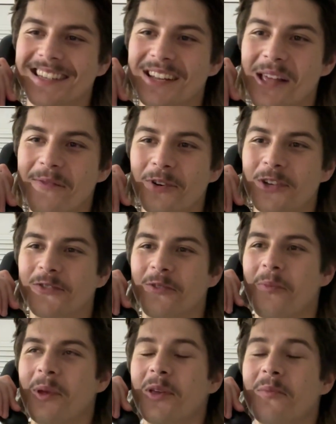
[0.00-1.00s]
tell that voice from
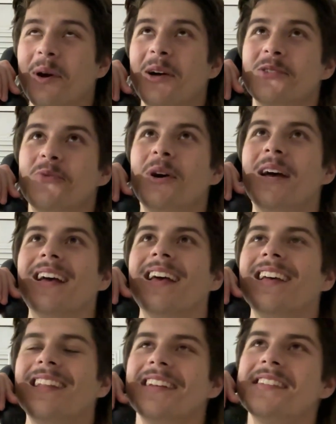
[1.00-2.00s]
a million miles away.
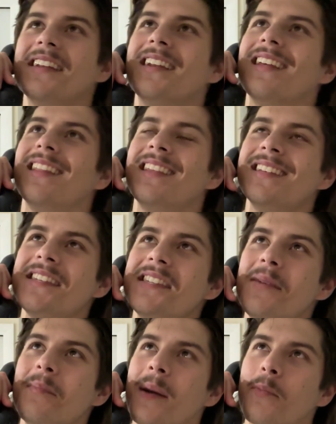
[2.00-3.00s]
Listen, this is
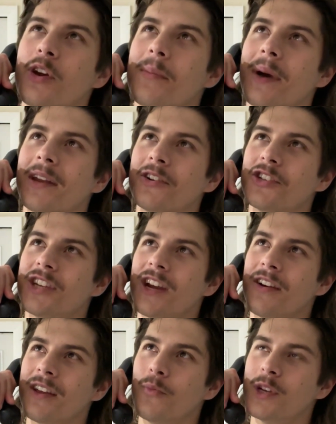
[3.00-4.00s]
the Memory Menders
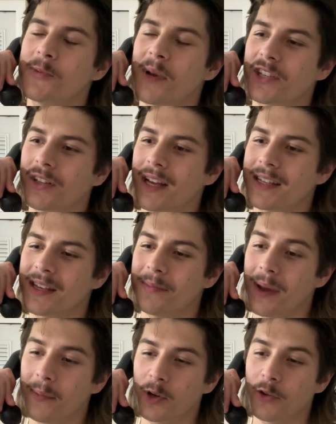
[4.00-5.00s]
charity. We specialize in
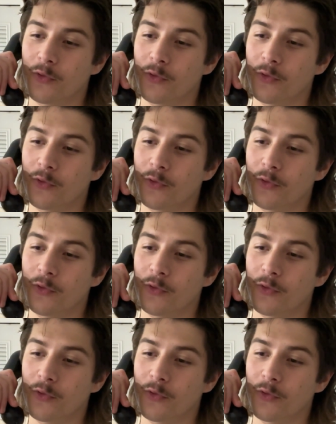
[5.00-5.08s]
memory